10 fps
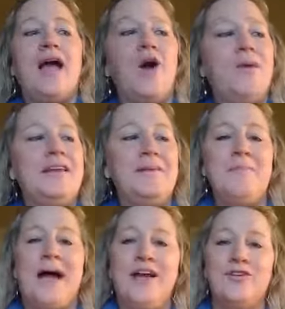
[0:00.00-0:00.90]
I go into
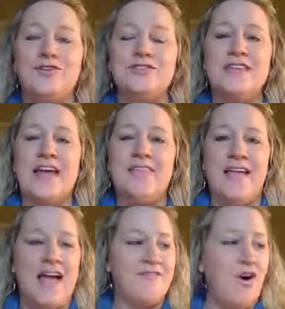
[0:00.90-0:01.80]
Michael's and
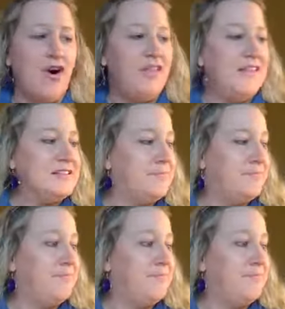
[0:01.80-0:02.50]
they have all these